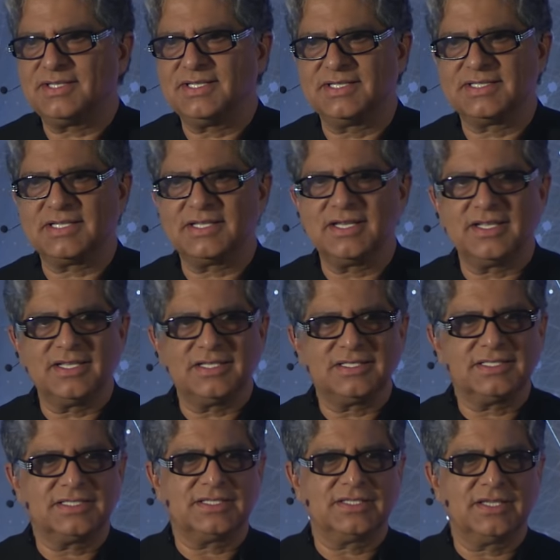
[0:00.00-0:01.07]
He said,
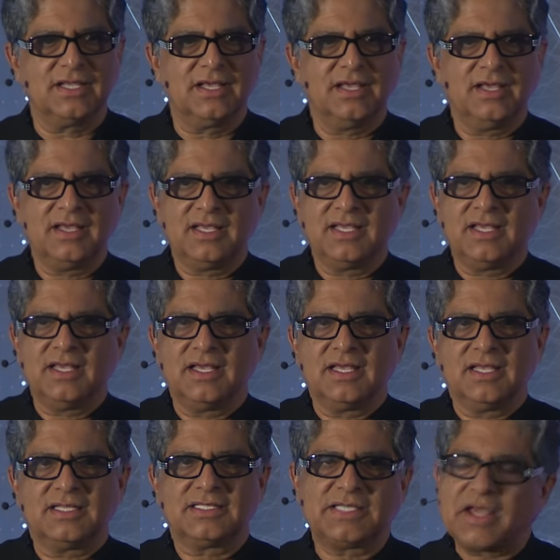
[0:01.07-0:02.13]
it's
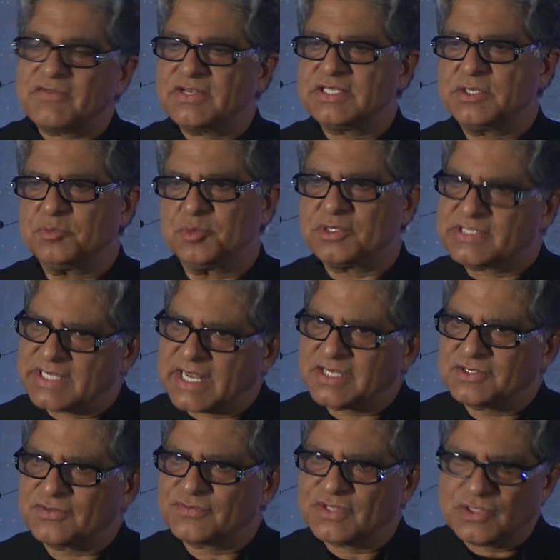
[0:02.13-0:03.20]
70%
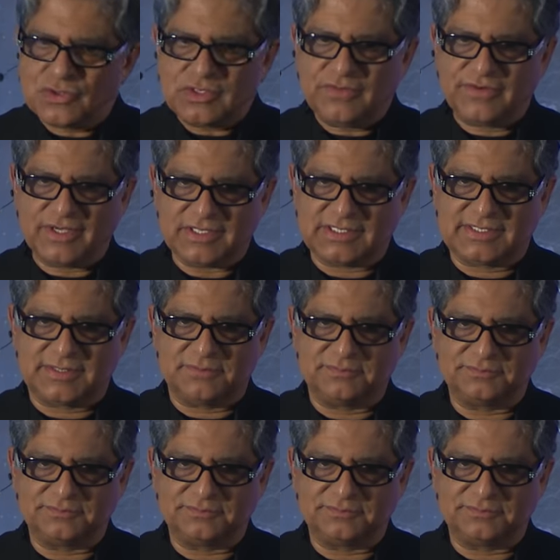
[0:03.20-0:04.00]
of the universe.